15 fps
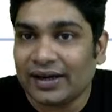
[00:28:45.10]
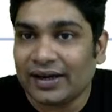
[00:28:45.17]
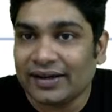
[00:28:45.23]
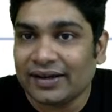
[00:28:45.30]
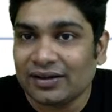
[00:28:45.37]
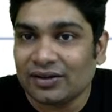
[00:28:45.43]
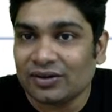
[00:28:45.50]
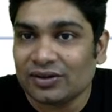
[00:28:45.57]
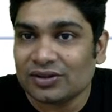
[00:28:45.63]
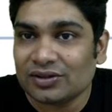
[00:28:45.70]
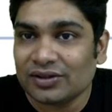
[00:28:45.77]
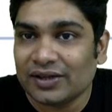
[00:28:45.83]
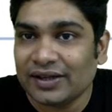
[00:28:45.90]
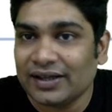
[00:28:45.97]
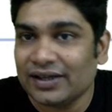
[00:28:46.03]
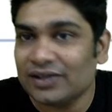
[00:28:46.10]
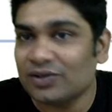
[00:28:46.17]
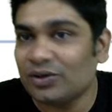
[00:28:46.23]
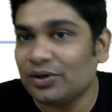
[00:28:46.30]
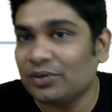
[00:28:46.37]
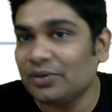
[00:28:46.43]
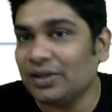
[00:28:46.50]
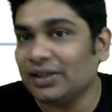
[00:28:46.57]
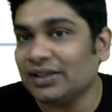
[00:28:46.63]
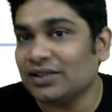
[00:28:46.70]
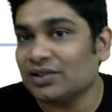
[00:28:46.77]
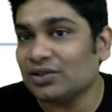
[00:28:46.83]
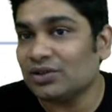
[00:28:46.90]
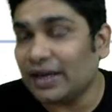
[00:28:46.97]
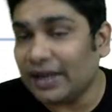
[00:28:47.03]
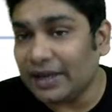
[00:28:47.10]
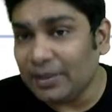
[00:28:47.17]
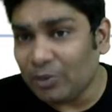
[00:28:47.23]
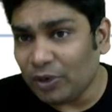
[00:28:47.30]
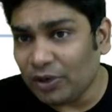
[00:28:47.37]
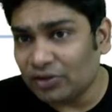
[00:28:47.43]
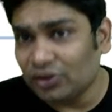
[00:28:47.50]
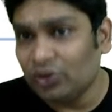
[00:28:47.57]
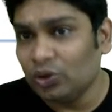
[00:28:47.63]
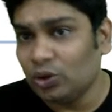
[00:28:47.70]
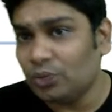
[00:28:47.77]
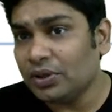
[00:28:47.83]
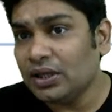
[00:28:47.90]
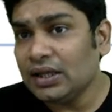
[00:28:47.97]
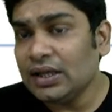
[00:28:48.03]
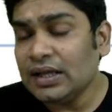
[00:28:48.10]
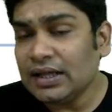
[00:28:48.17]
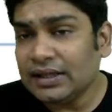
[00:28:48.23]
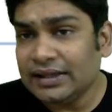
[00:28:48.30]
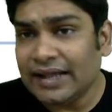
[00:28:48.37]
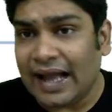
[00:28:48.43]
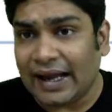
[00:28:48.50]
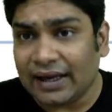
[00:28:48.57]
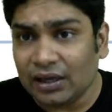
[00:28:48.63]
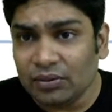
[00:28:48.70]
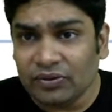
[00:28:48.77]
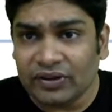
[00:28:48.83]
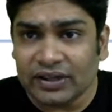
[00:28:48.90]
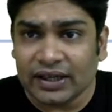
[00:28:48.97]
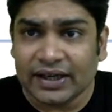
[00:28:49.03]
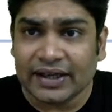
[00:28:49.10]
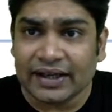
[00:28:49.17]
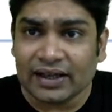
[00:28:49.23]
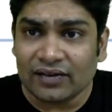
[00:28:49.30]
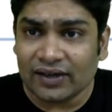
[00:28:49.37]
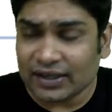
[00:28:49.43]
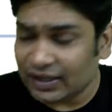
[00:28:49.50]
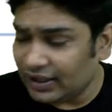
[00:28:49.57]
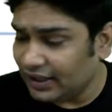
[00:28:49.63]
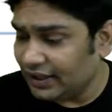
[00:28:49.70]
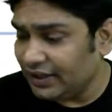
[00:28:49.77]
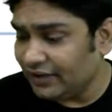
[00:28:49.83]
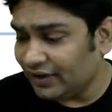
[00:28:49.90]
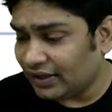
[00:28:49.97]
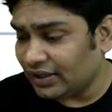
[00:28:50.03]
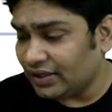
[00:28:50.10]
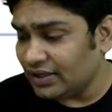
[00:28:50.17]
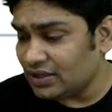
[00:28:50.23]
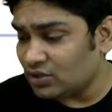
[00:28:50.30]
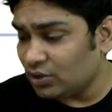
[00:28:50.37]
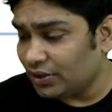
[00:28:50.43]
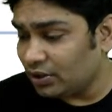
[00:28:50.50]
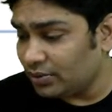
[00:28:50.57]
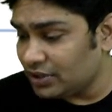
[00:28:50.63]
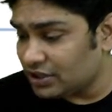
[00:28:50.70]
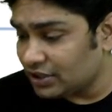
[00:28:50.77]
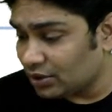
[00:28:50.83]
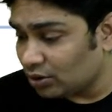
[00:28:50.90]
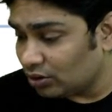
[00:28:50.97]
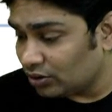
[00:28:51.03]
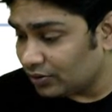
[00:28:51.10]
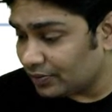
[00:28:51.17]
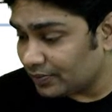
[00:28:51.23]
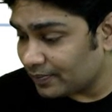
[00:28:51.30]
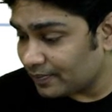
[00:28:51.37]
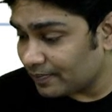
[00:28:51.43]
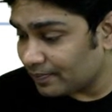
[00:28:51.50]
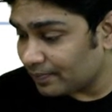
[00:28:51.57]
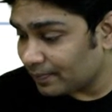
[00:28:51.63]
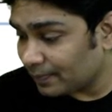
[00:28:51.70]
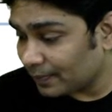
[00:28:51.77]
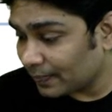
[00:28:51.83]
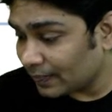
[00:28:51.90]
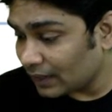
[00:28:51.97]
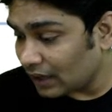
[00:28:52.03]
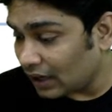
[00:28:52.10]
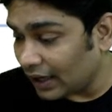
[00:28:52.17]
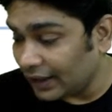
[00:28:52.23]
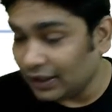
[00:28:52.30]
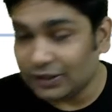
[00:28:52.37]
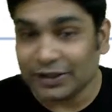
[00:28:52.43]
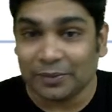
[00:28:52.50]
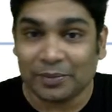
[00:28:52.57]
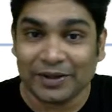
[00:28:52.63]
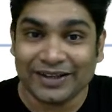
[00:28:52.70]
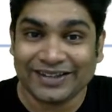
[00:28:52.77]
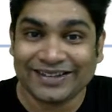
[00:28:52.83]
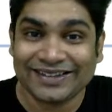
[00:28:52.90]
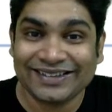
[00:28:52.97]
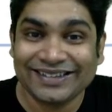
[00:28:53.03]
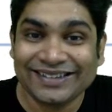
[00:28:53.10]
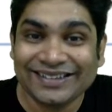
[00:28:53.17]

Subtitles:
here also dl is going to be like this. So at any point of the loop, the angle between the dl vector and E vector is going to be 0. Hi, nothing, peace.